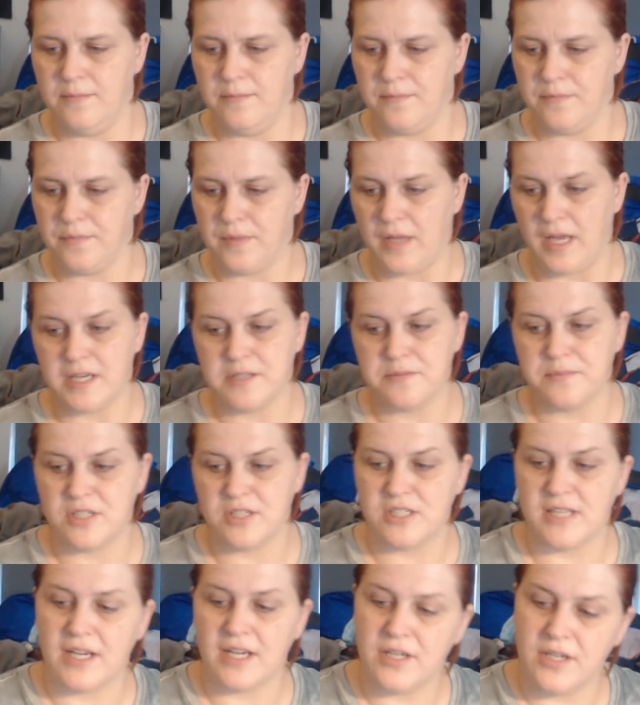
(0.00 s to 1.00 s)
Not as much
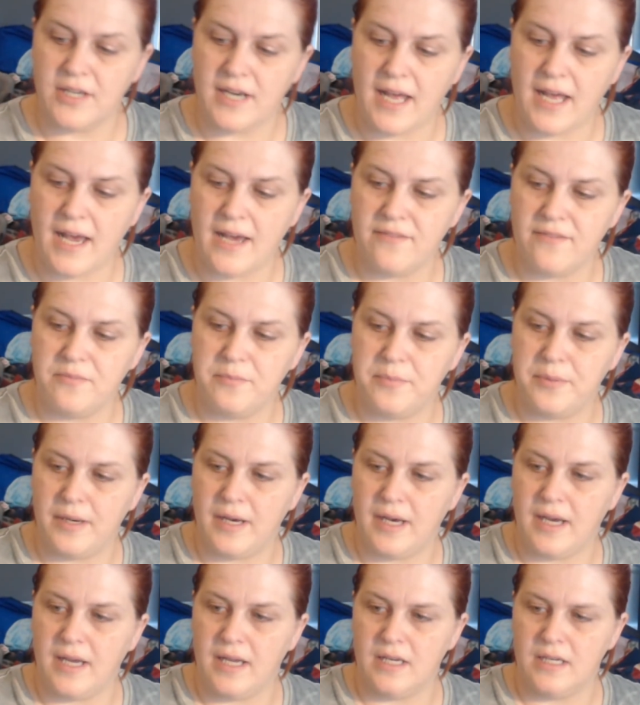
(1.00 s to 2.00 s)
as I could have,
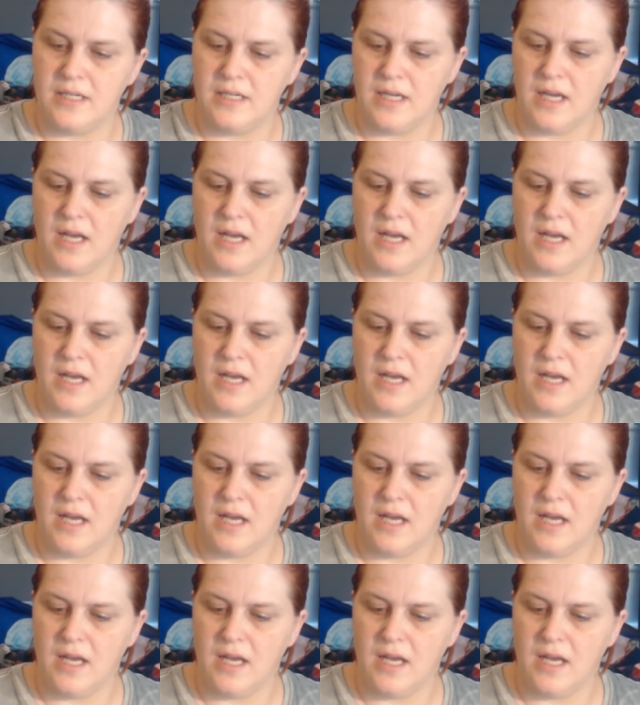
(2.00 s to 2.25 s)
but